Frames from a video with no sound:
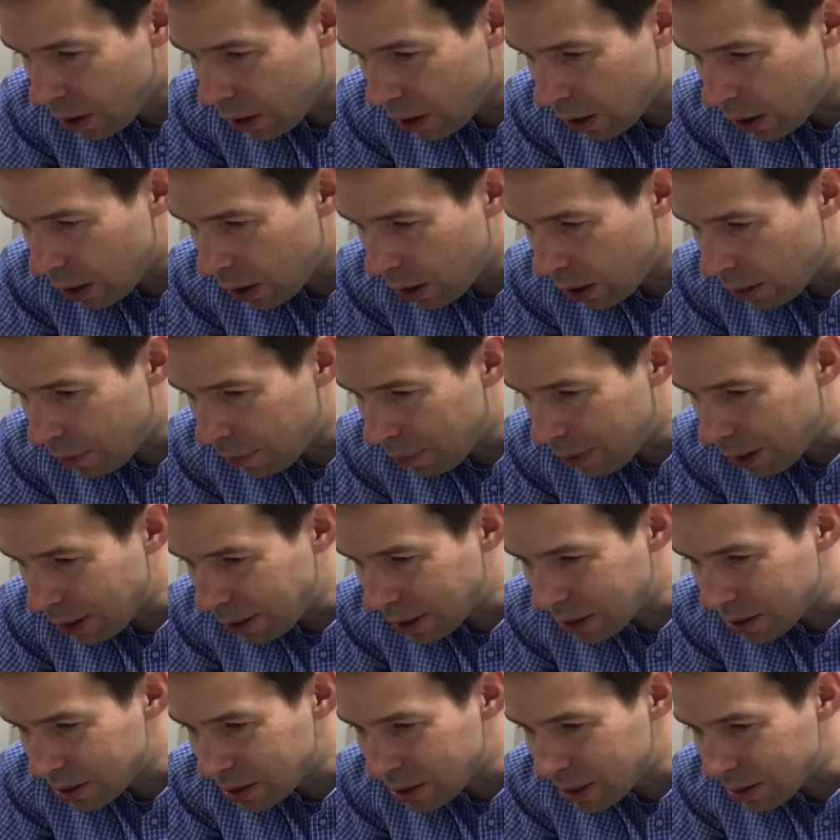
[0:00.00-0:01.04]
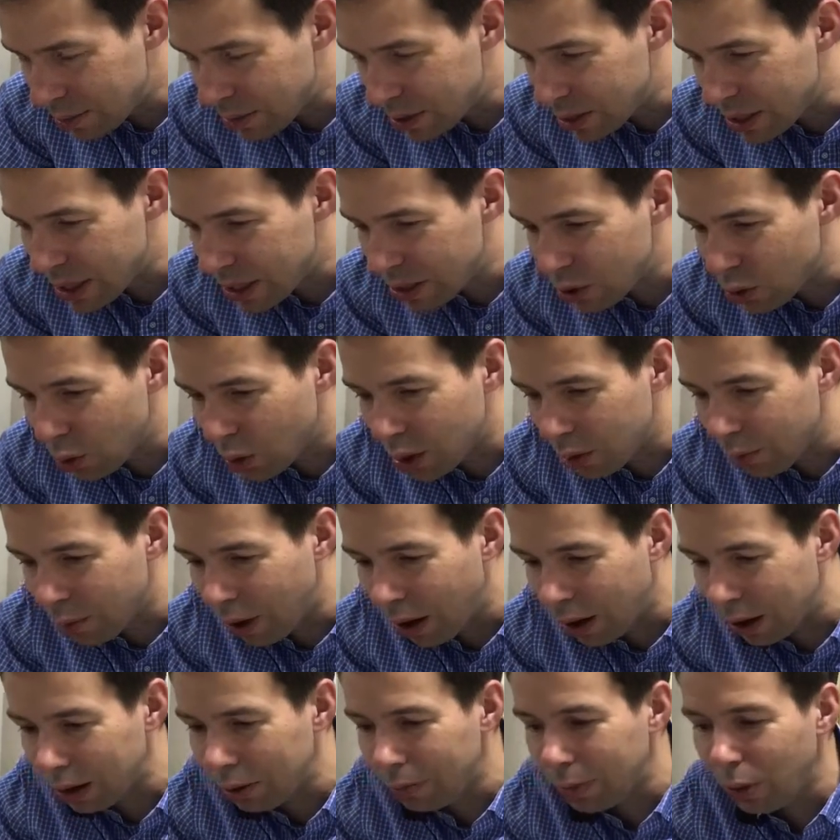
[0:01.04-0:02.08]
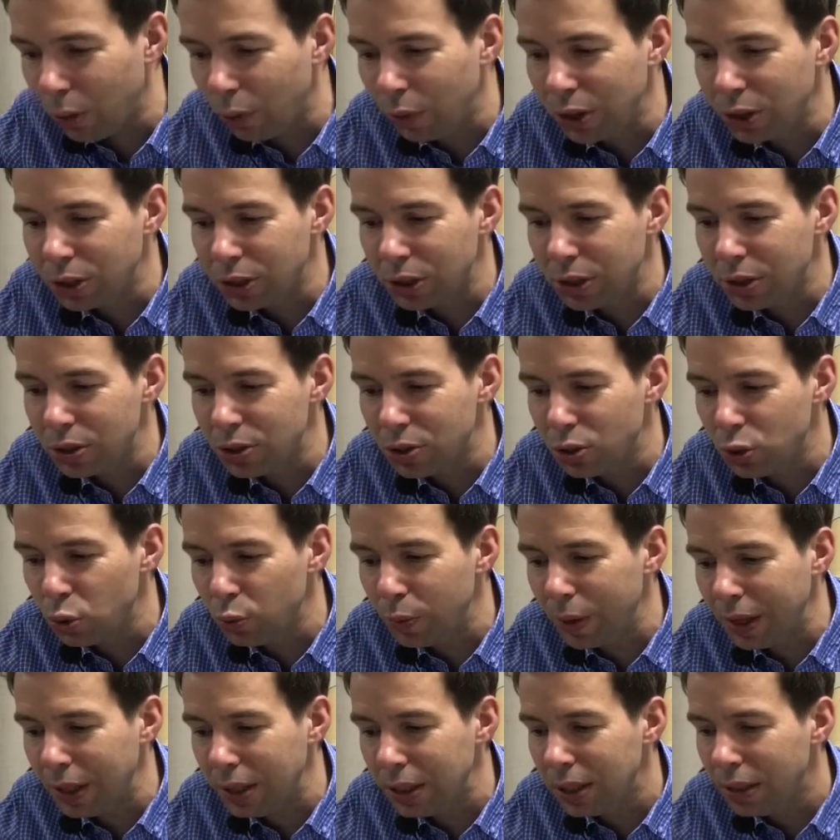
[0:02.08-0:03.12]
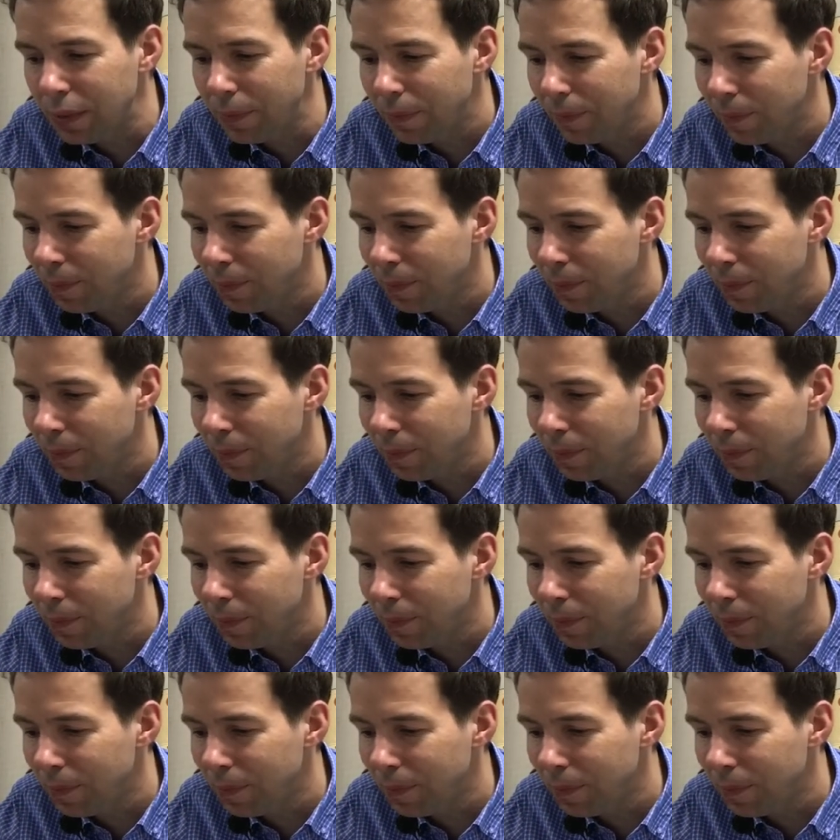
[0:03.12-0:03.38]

It doesn't seem to say so on the bottle, but we should assume it.